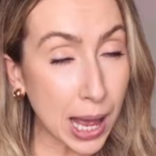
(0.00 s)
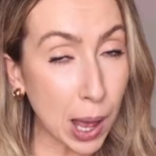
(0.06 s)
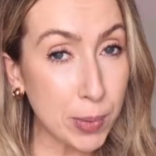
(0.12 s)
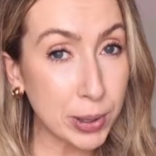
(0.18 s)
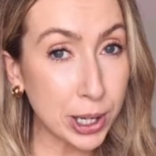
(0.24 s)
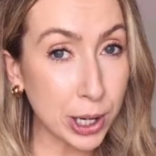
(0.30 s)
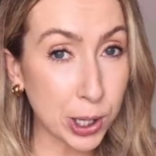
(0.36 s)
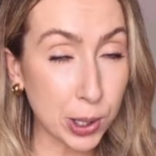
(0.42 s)

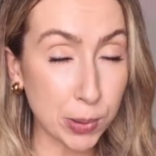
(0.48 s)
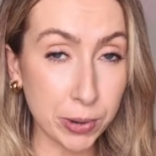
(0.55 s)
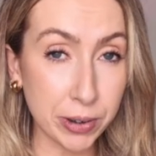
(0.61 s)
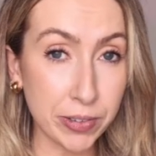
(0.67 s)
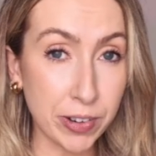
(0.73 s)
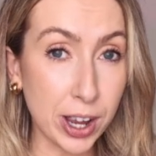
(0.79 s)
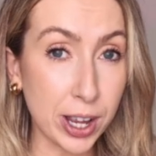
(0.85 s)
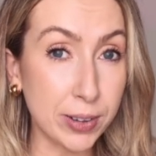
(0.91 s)
habit number
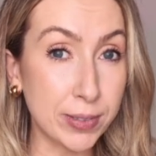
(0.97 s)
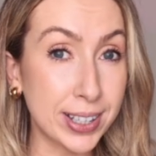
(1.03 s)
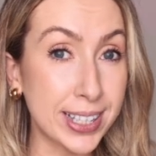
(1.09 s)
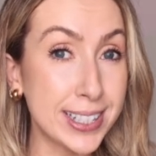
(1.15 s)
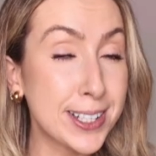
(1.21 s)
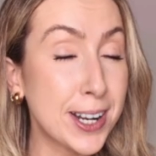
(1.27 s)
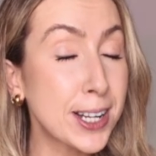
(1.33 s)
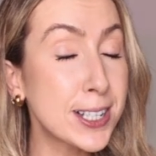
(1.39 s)
5
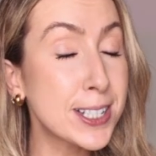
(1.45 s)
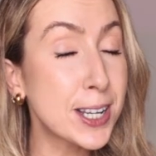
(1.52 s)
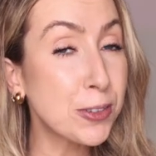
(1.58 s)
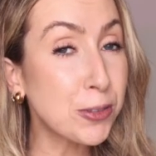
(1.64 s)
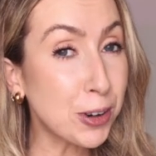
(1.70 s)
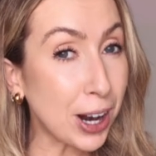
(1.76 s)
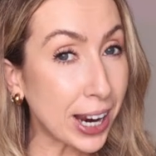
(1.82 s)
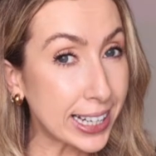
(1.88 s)
is not
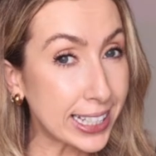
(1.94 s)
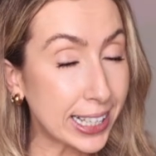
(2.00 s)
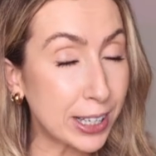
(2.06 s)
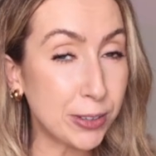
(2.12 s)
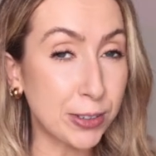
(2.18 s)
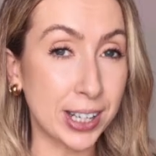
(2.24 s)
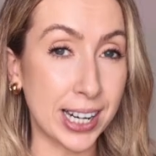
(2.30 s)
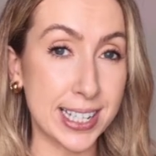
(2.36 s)
directly
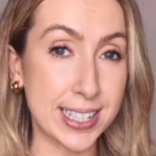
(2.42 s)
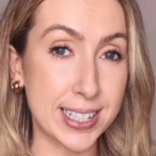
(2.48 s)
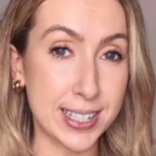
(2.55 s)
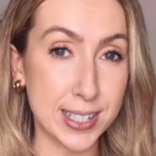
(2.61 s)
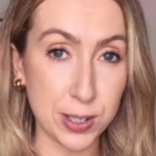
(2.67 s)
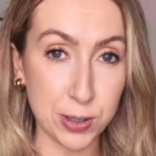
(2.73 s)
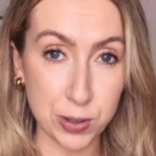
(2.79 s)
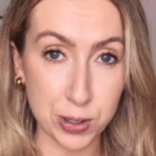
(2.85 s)
related
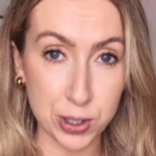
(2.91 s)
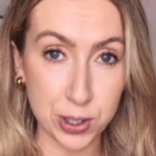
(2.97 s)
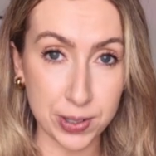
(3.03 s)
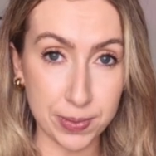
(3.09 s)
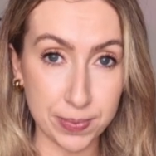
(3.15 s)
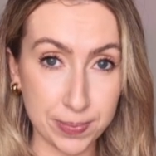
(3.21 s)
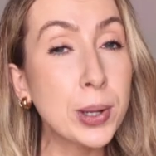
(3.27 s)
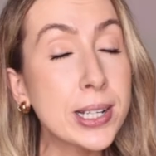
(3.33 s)
to
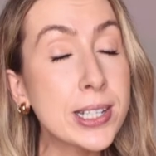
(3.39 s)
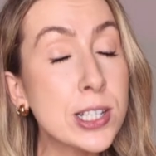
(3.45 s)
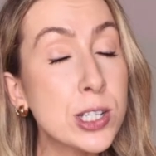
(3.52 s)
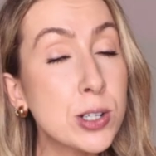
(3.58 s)
nutrition, but is